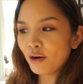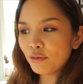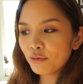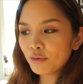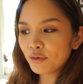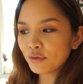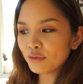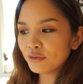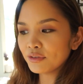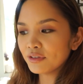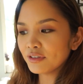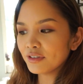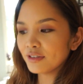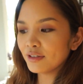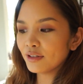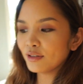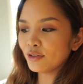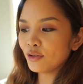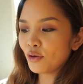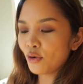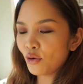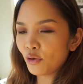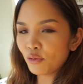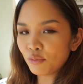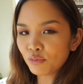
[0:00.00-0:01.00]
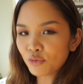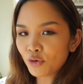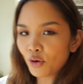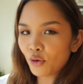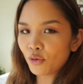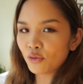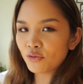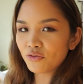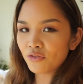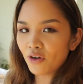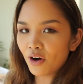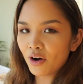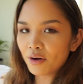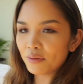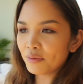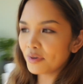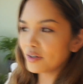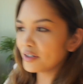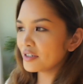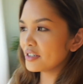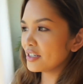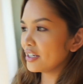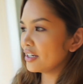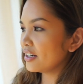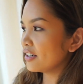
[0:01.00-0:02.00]
we're little homegrown
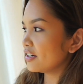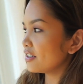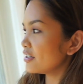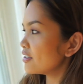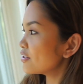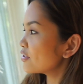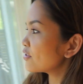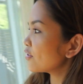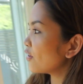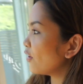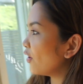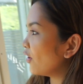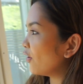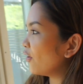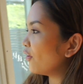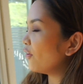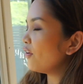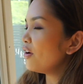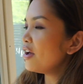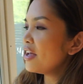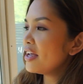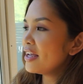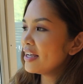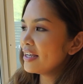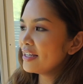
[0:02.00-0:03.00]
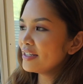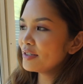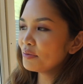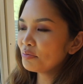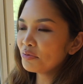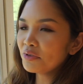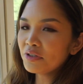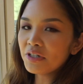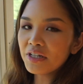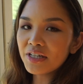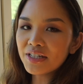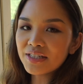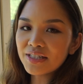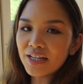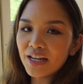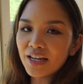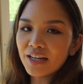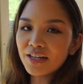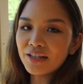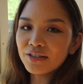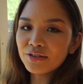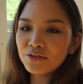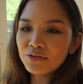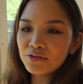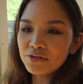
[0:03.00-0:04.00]
farmers here, so it's pretty
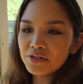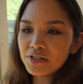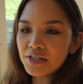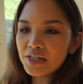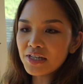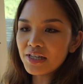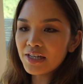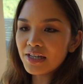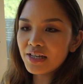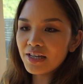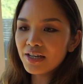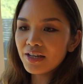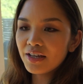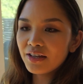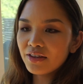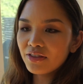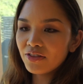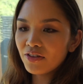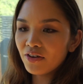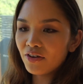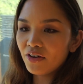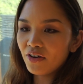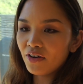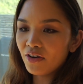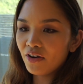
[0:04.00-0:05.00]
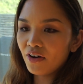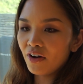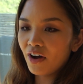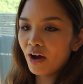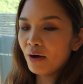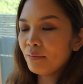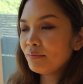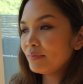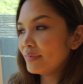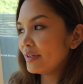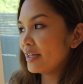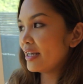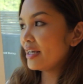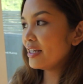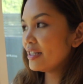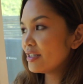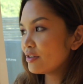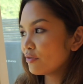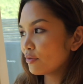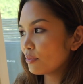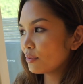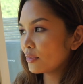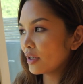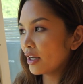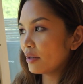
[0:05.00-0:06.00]
exciting to see the updates
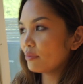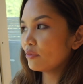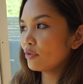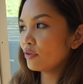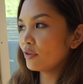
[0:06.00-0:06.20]
from time to